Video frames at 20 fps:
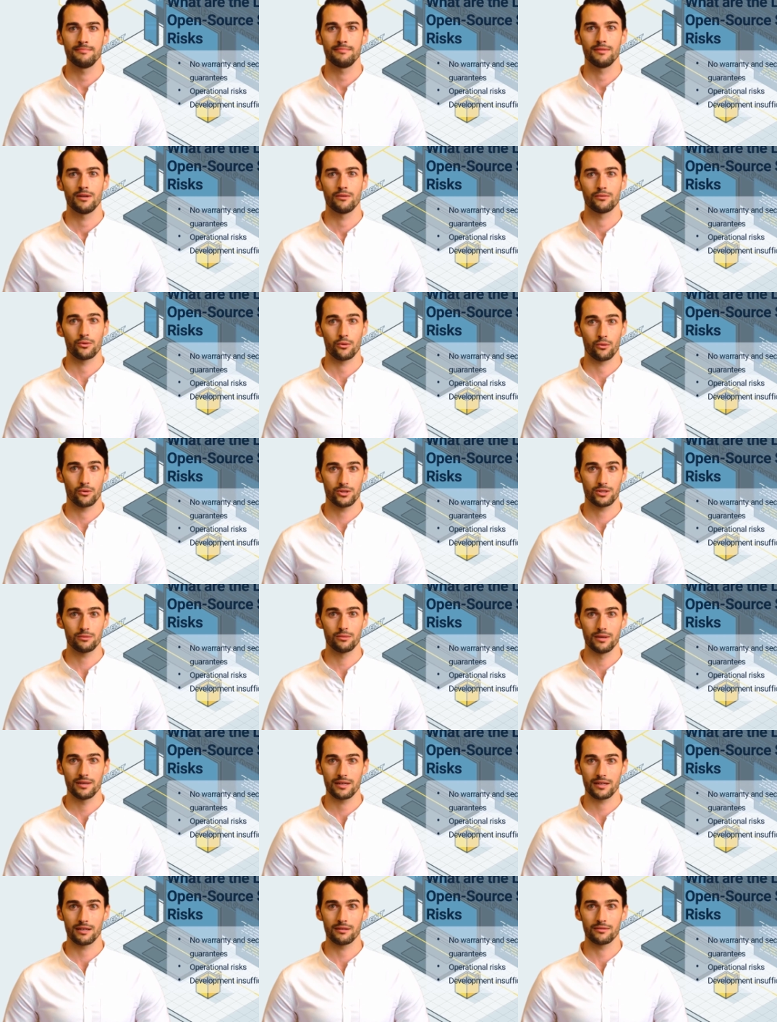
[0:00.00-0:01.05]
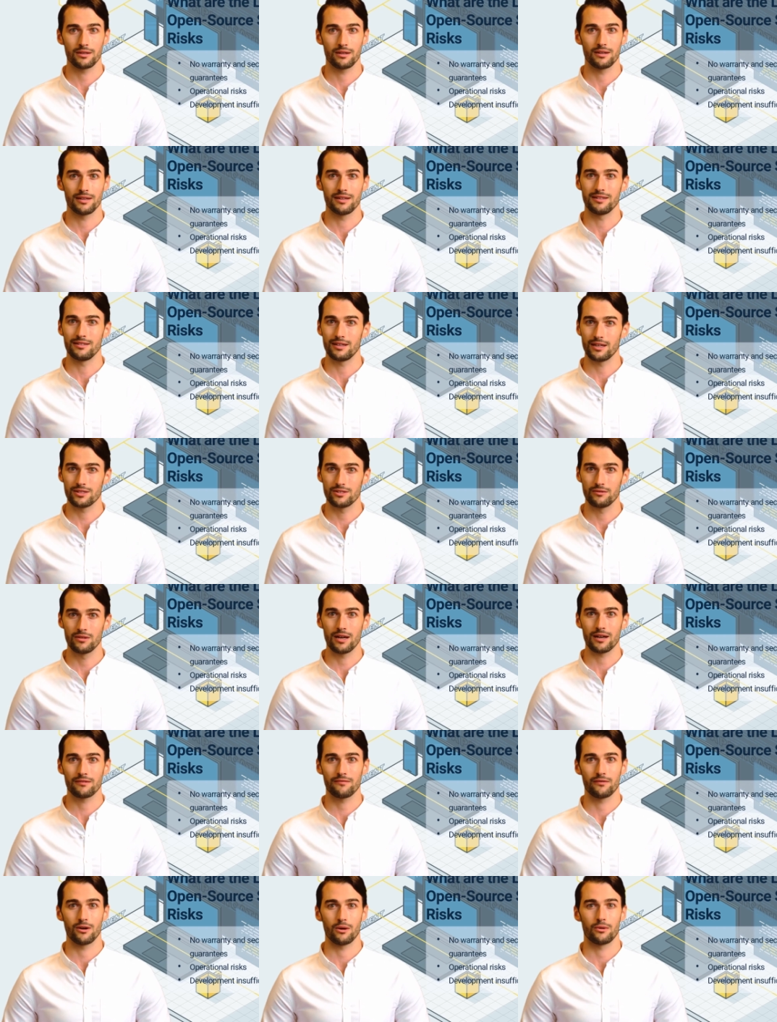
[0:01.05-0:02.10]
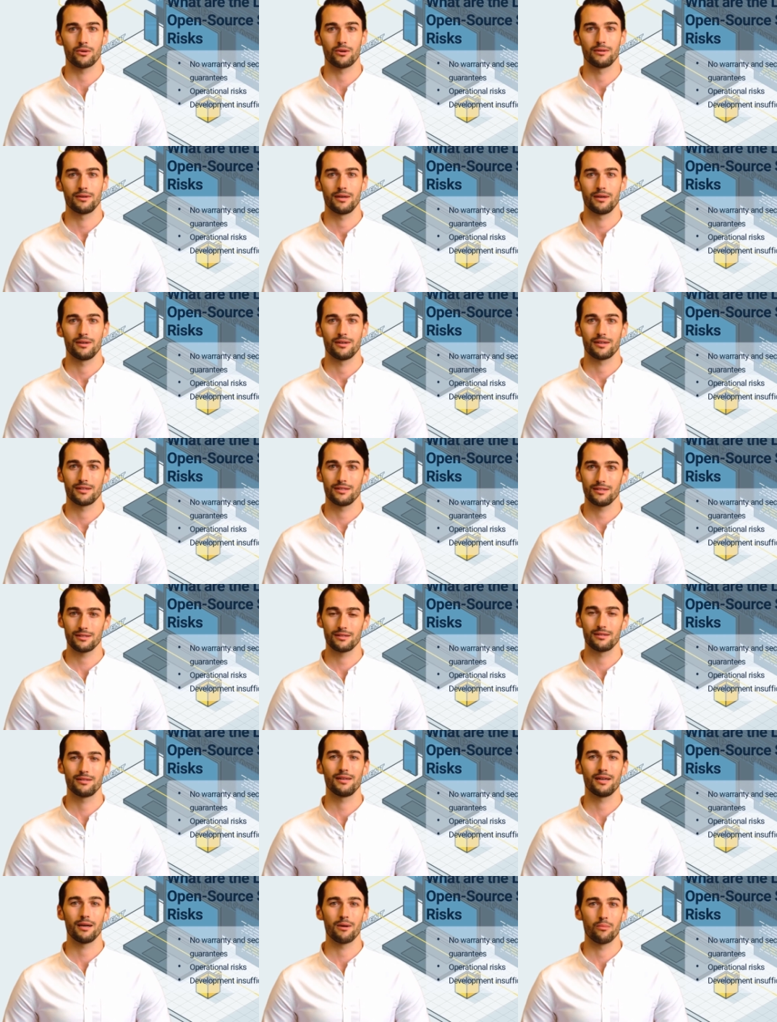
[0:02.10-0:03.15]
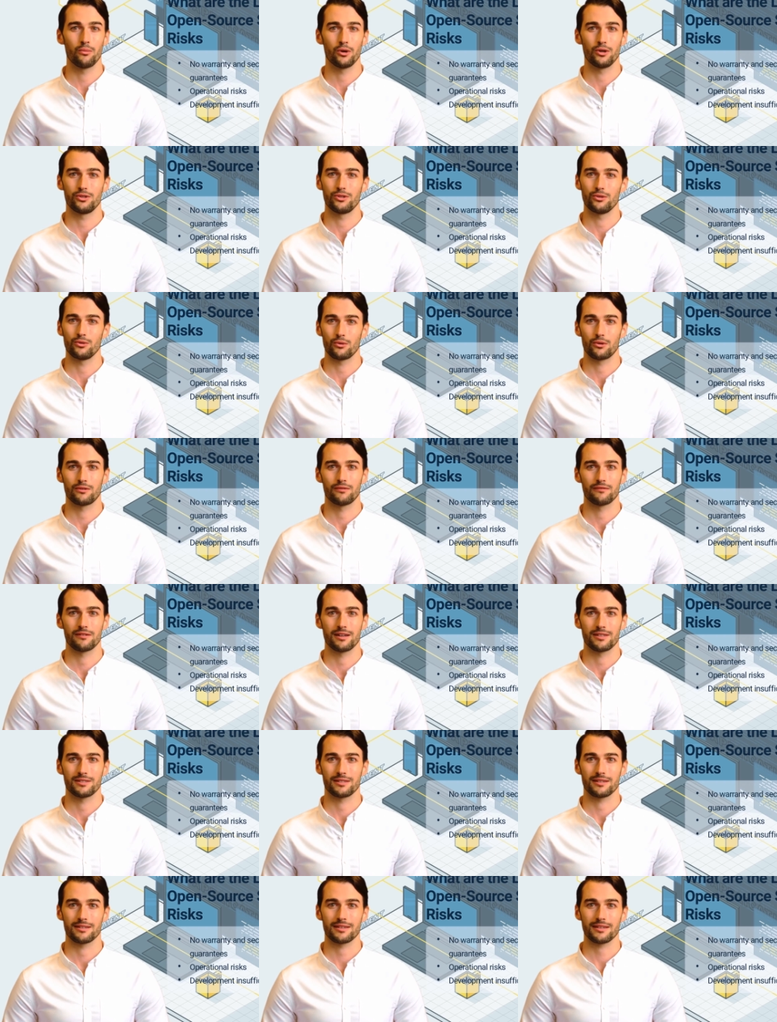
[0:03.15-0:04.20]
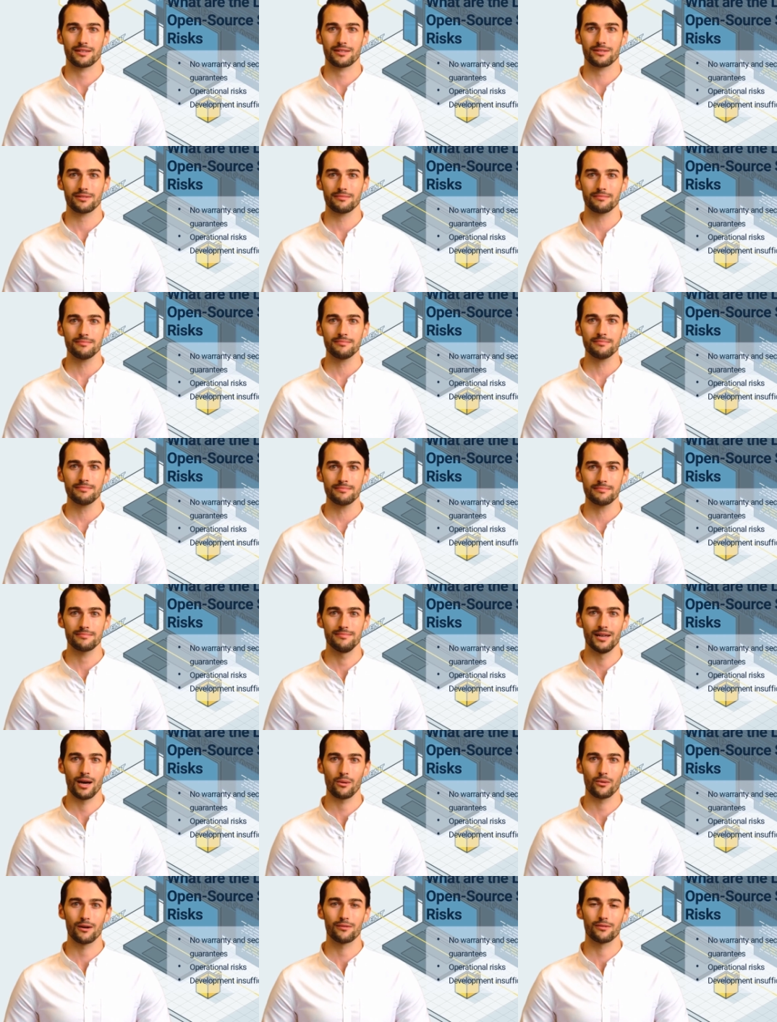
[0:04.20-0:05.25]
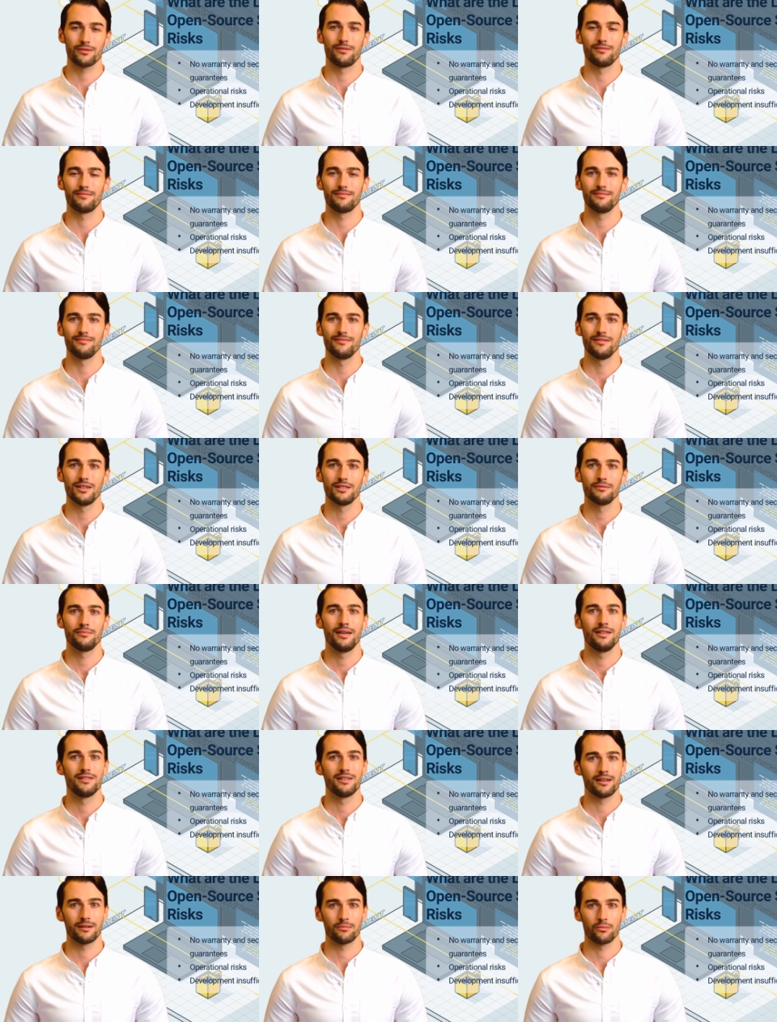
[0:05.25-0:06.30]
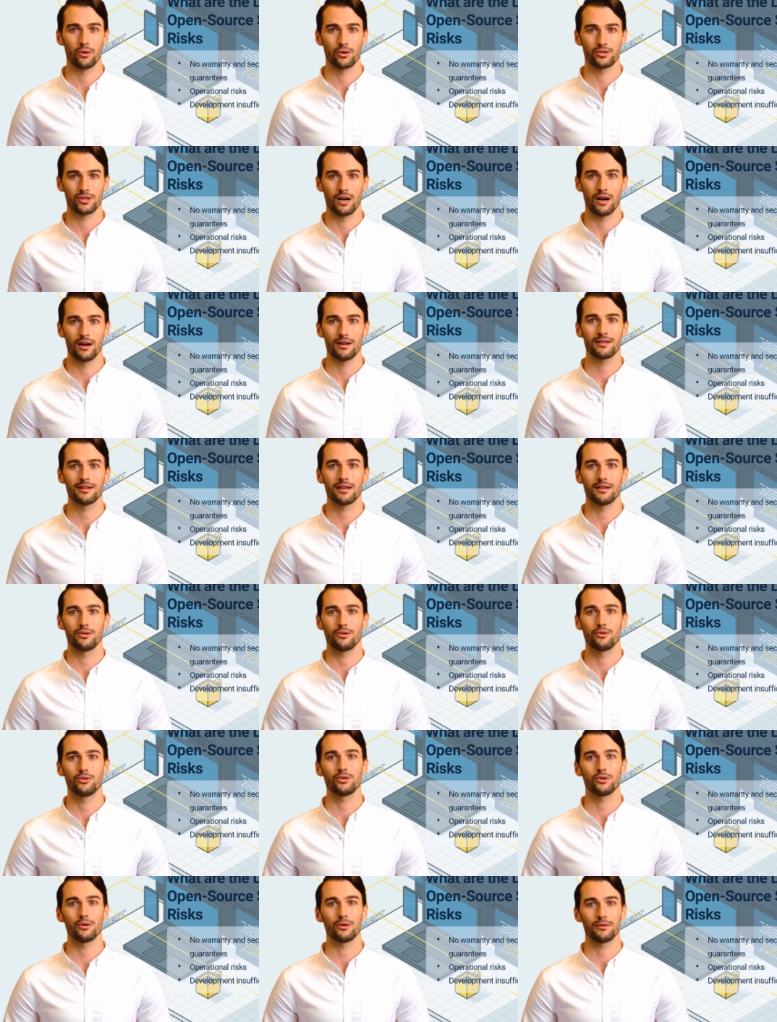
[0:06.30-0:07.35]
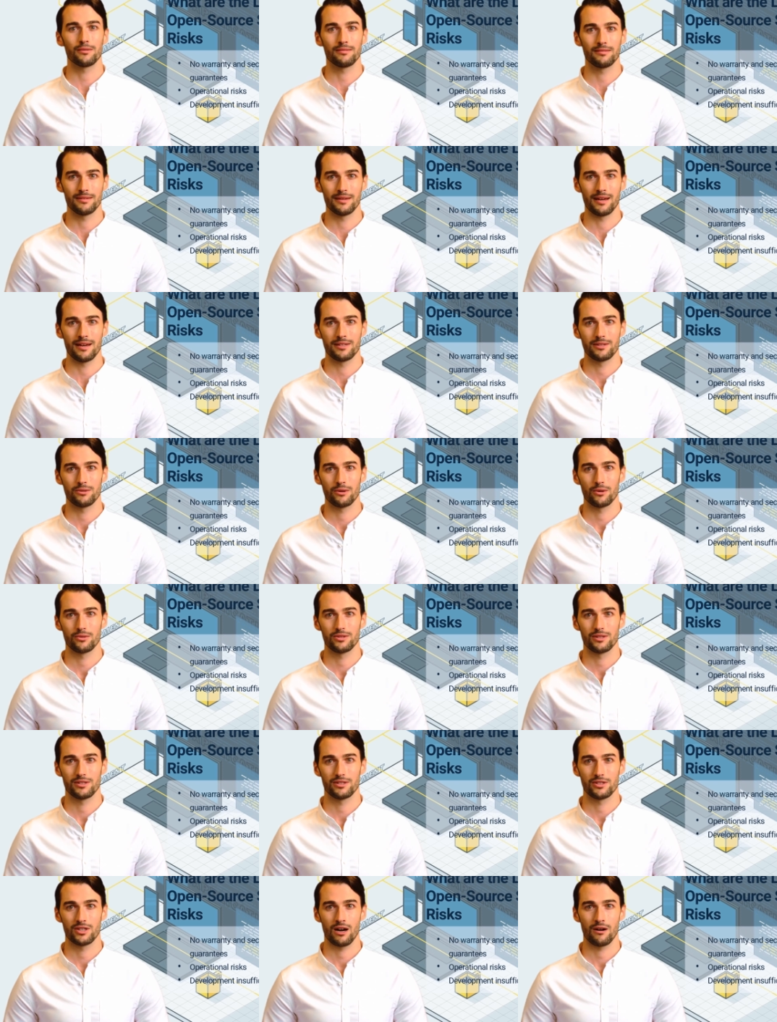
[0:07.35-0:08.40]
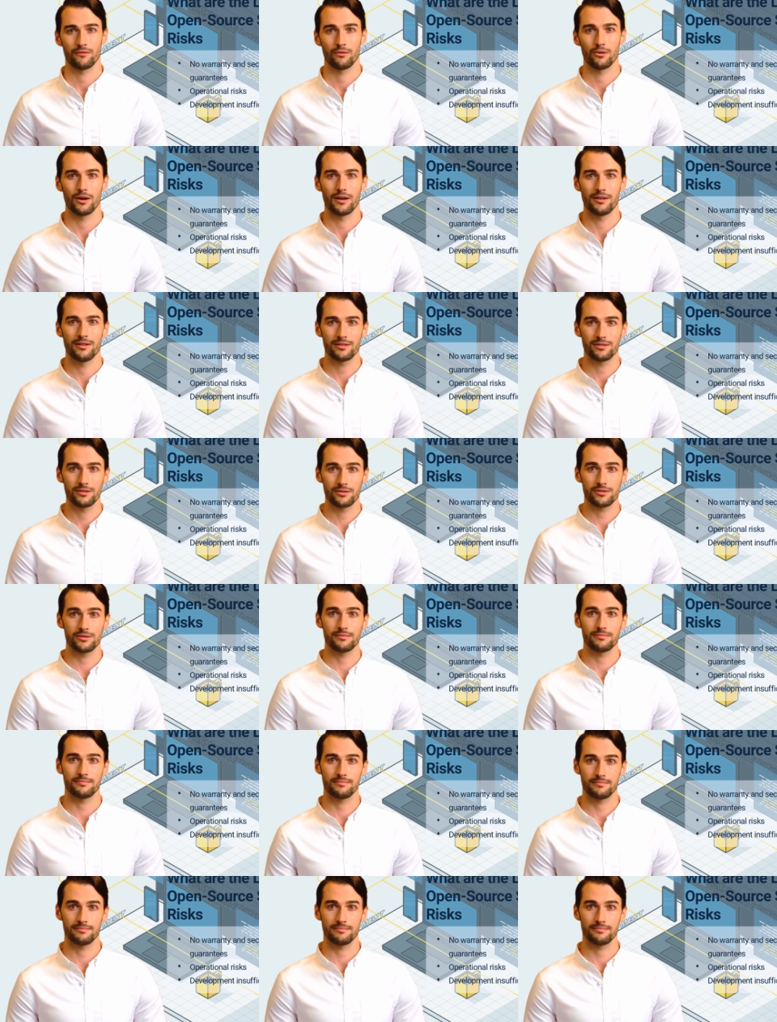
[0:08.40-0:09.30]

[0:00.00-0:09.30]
Of course, when the community does find vulnerabilities, it works toward fixing these. However, this may take more time than usual, exposing software users.